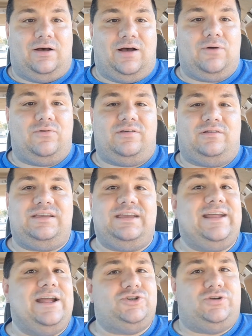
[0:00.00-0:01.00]
I was a
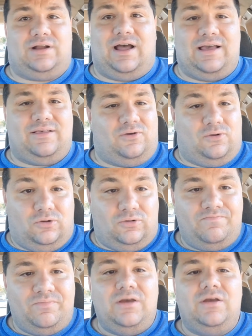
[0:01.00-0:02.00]
teenager in high school.
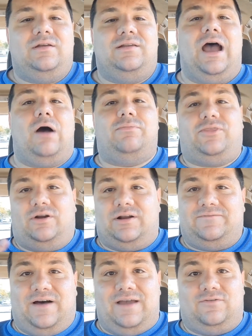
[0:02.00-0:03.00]
Now I'm
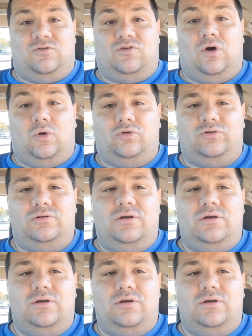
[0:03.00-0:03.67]
35 years old.